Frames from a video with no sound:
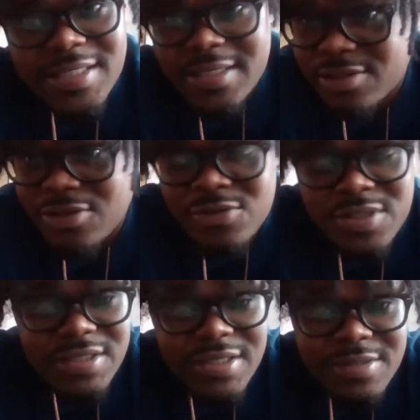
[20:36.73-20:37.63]
said,
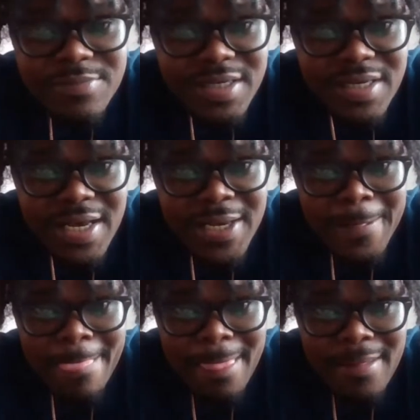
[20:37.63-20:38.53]
Kuntz looked good to me today.
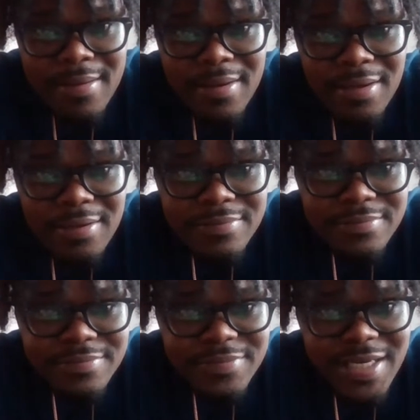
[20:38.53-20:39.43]

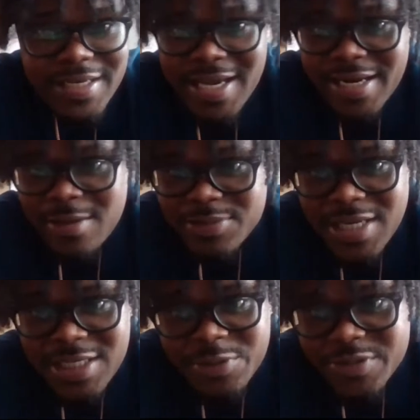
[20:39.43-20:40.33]
He had a couple
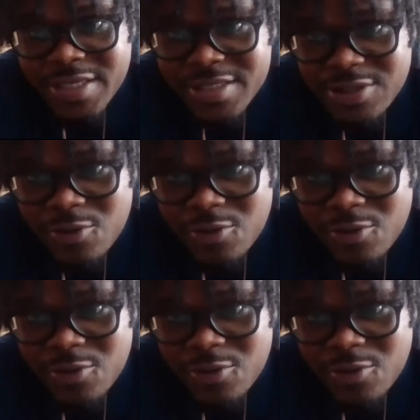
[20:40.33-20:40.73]
times where he's getting to